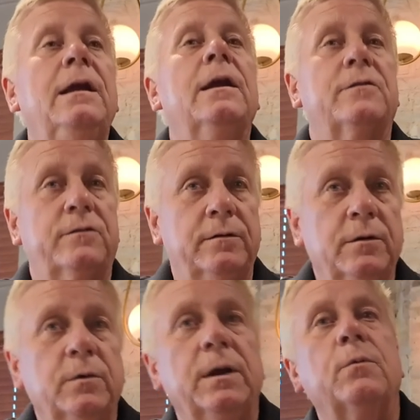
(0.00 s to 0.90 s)
Yes.
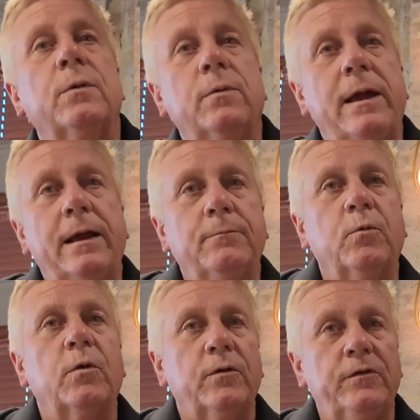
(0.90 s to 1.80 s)
Yeah, we will add
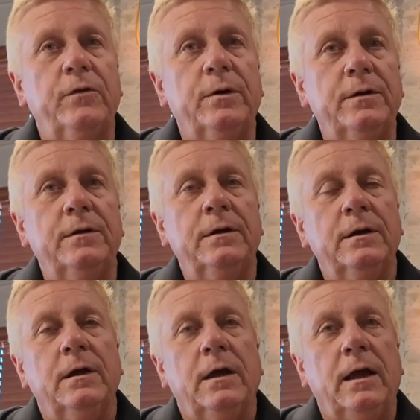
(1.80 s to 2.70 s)
water to it
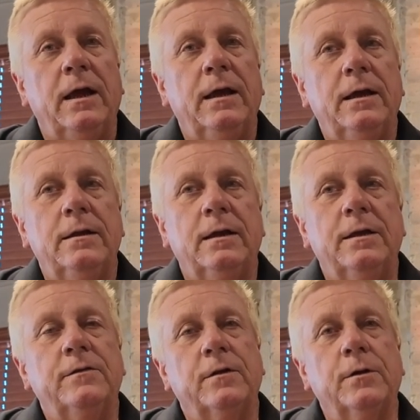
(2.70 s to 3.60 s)

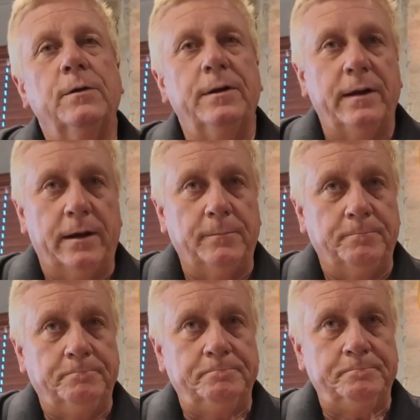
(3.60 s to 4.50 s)
and dilute it down.
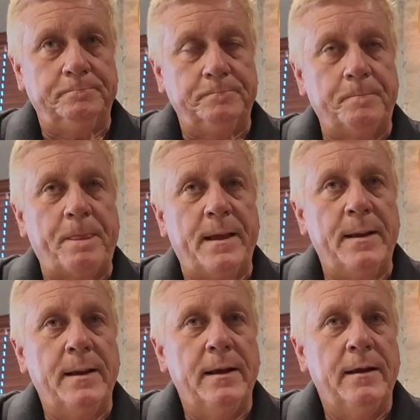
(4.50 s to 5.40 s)
Okay,
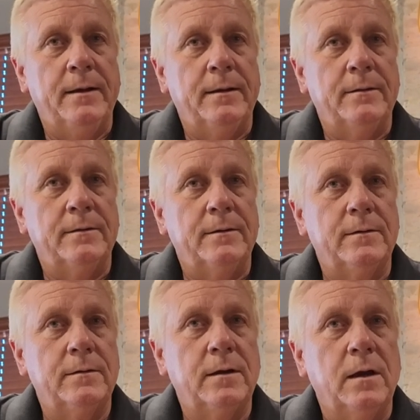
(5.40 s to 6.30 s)
and that's
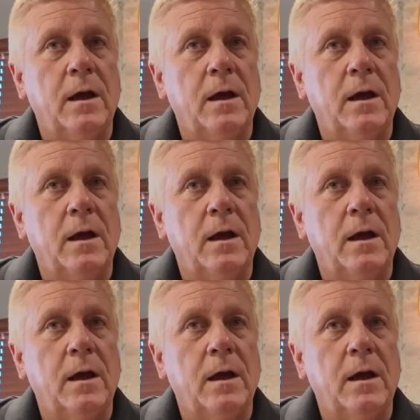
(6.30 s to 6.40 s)
because?